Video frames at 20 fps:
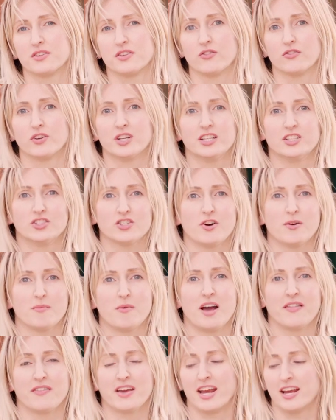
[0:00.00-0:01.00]
that really don't
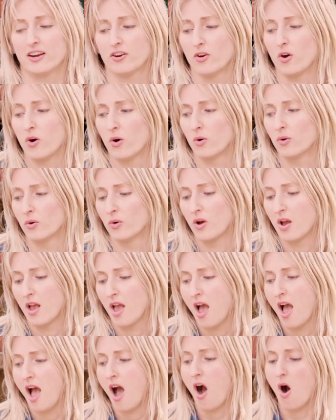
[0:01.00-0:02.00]
mind the heat at all,
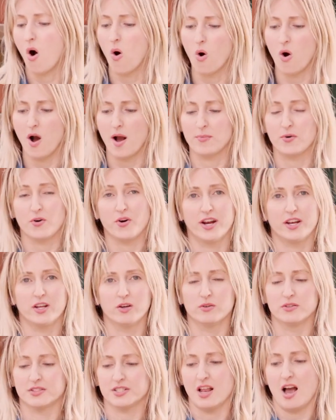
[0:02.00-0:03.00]
or
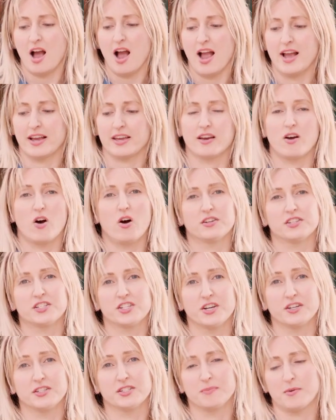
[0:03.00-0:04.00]
perennials like
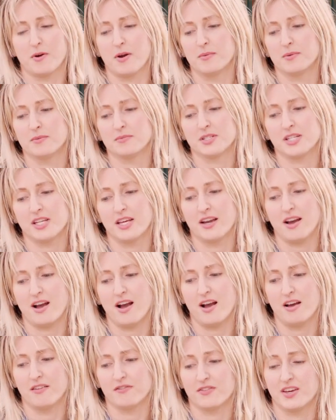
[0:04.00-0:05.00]
osteospermums
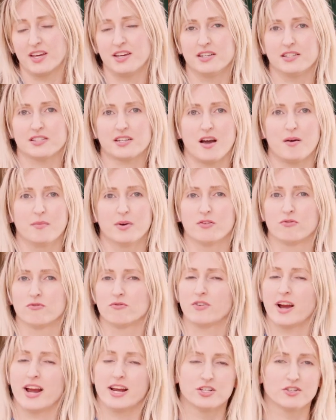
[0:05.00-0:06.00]
here. These come in a
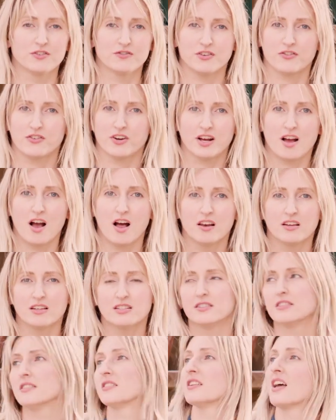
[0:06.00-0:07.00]
range of different
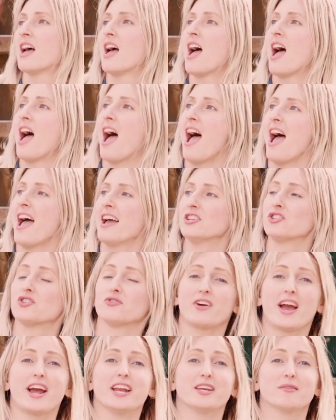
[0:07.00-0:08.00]
colours. And
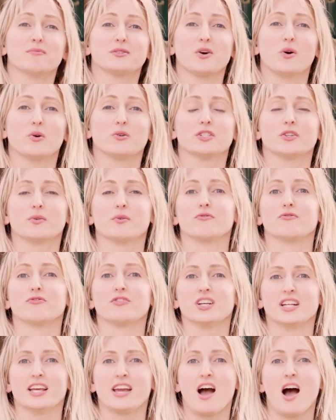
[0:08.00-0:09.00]
geraniums are also a
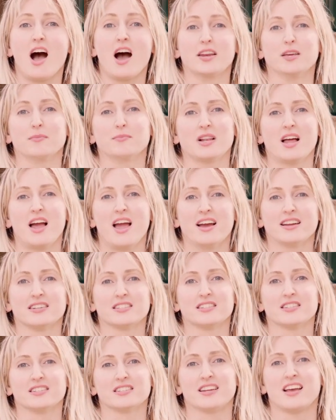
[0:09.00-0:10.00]
really hardy
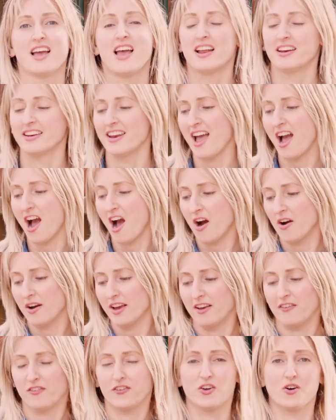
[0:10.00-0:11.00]
plant. Now,
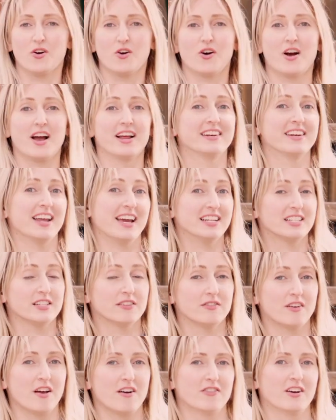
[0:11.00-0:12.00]
if you're a
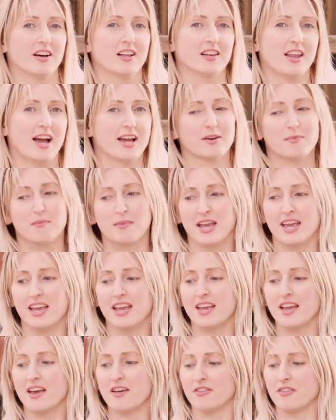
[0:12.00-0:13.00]
native lover like
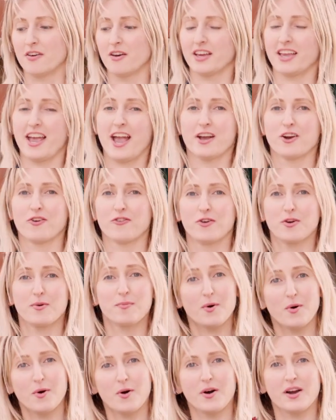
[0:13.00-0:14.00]
me, the kangaroo
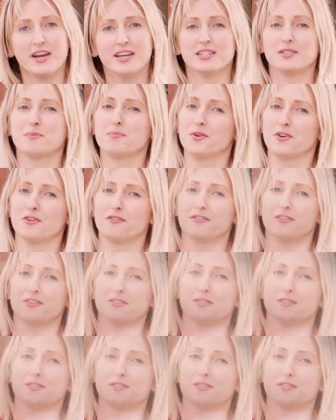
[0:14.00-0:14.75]
paw is beautiful